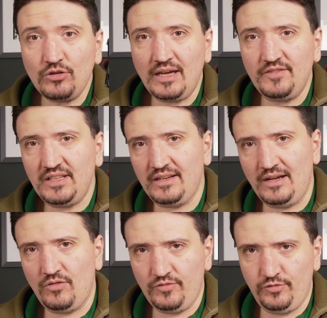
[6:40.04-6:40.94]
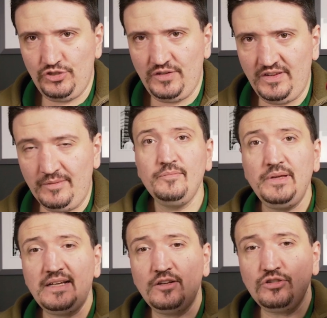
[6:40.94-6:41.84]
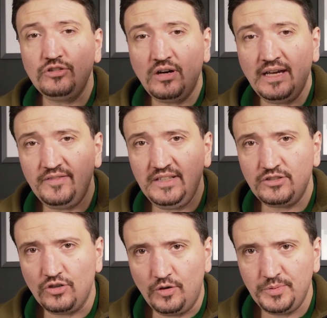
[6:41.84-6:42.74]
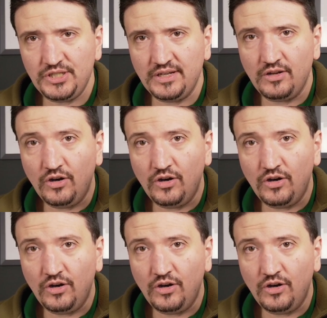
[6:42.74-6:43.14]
you have till now on Fujifilm, because you don't have this option